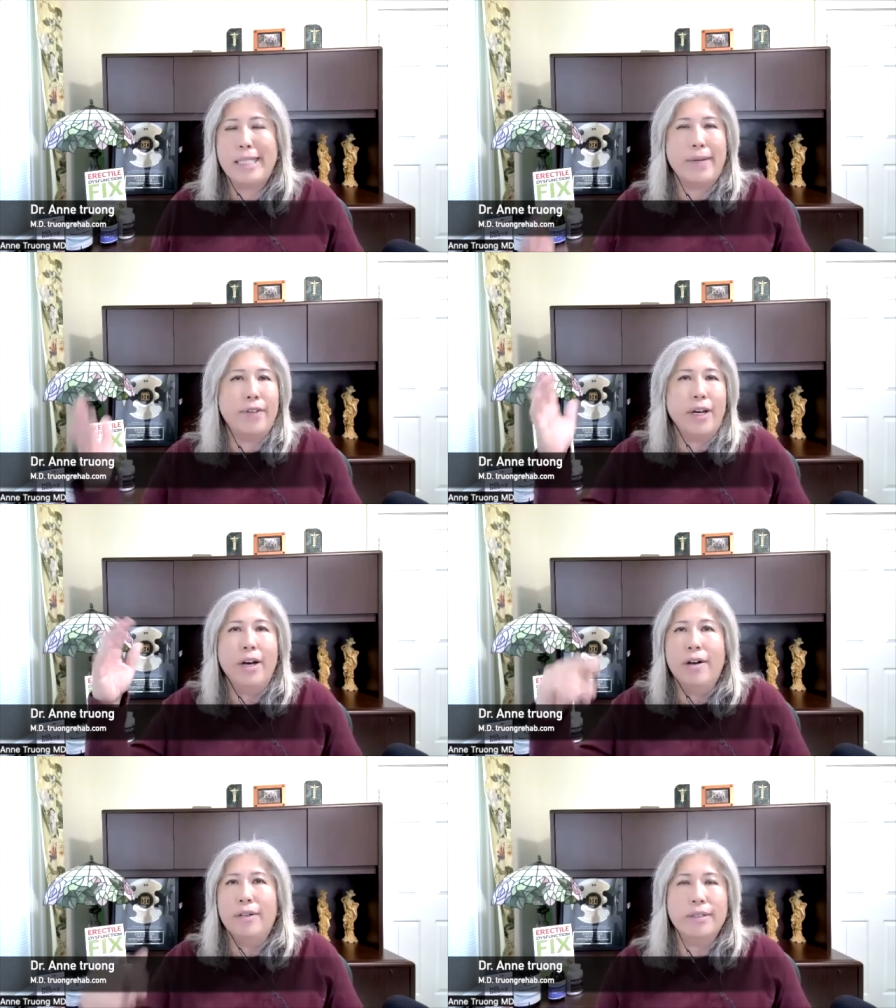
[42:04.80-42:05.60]
if,
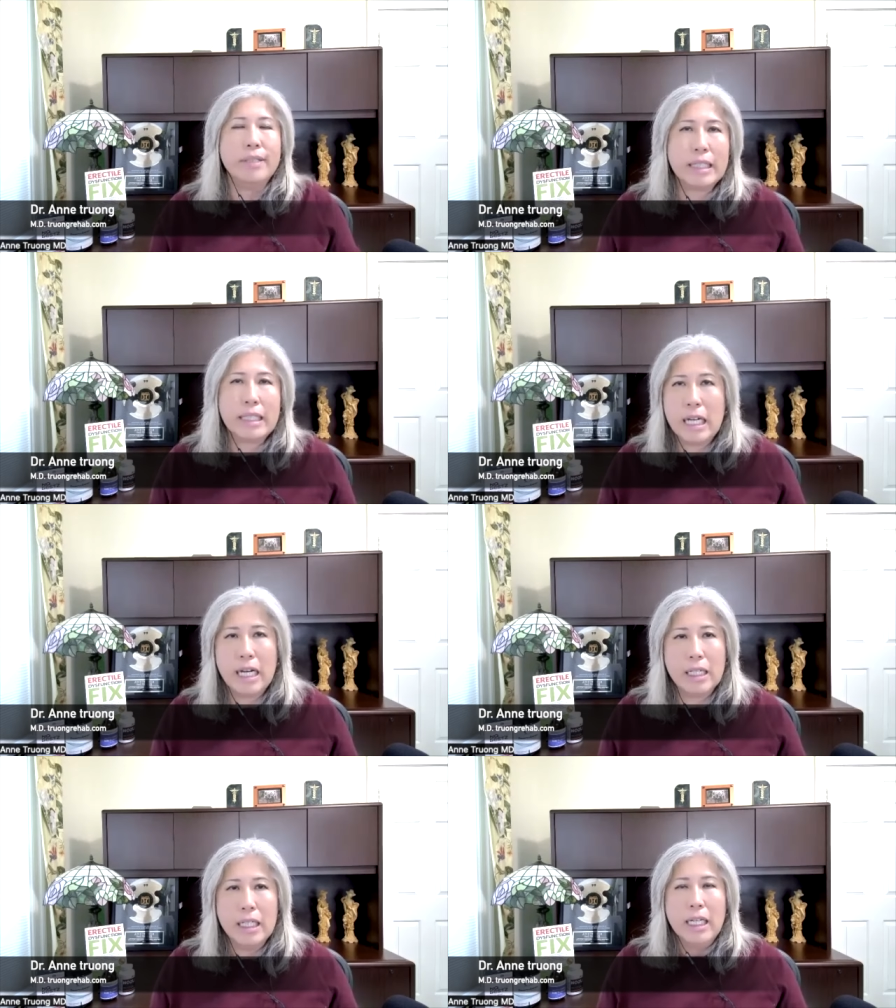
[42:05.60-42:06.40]
oh, you
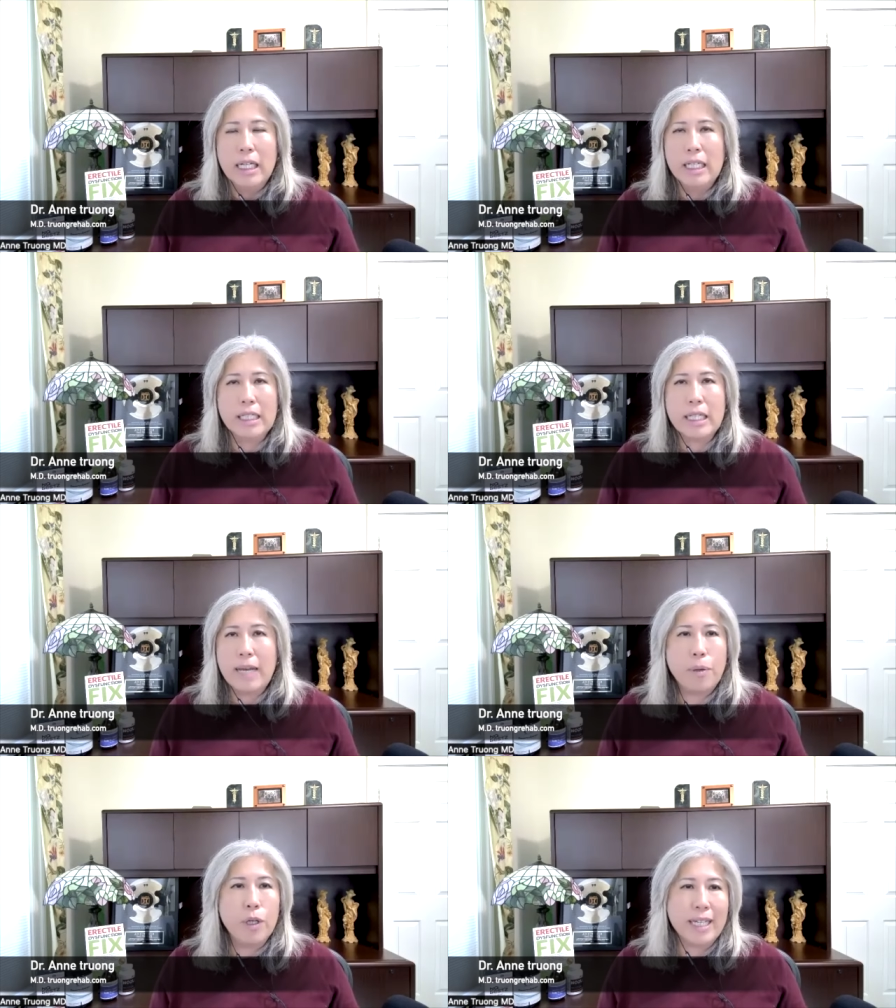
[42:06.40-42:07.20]
know, it's
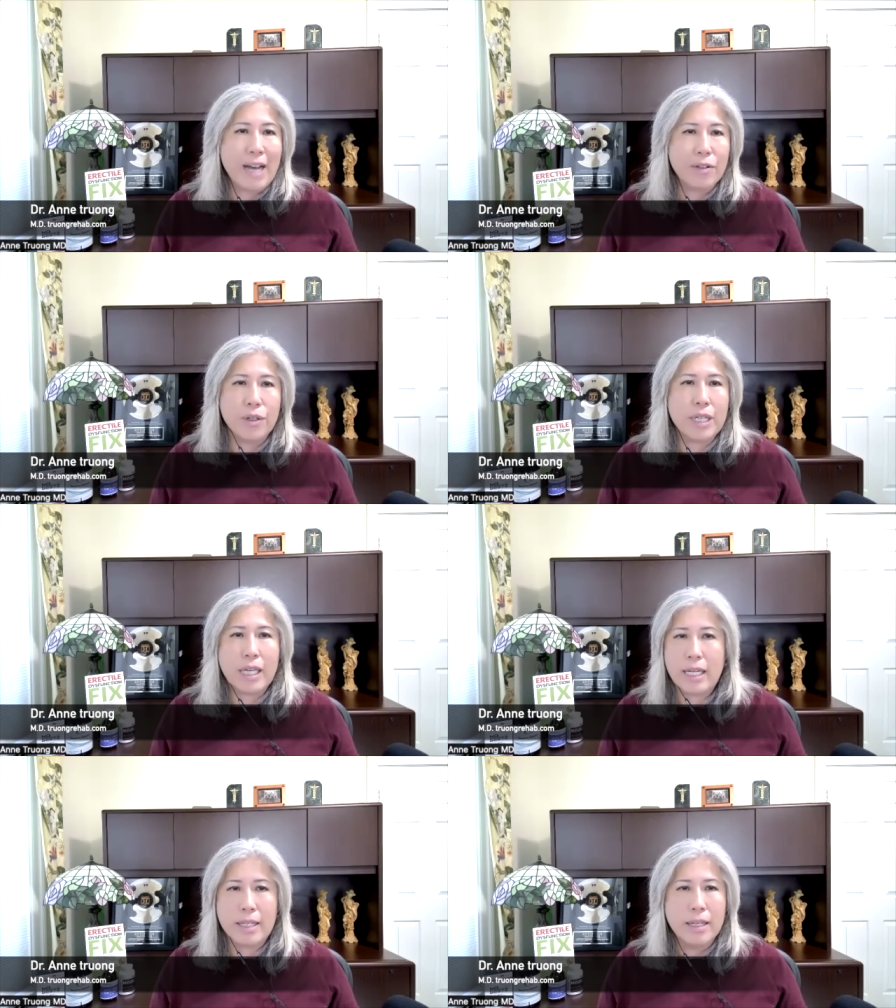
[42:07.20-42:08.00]
like pulling out your
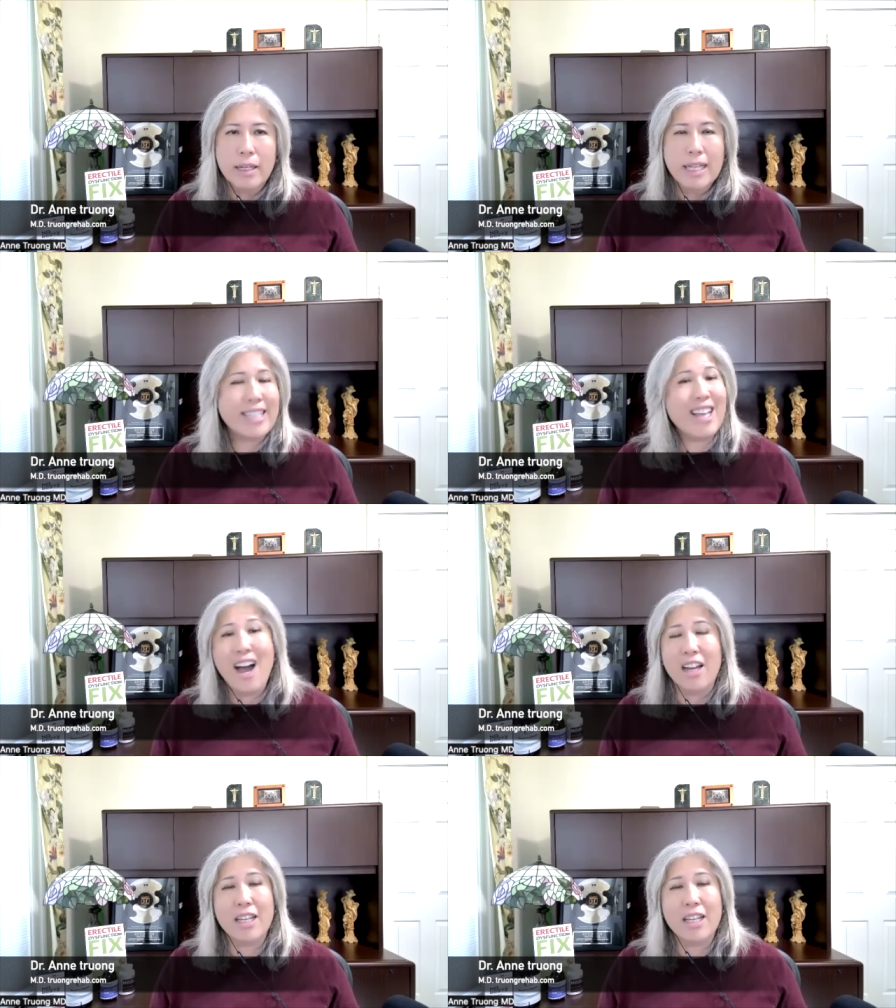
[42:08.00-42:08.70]
teeth. It's not.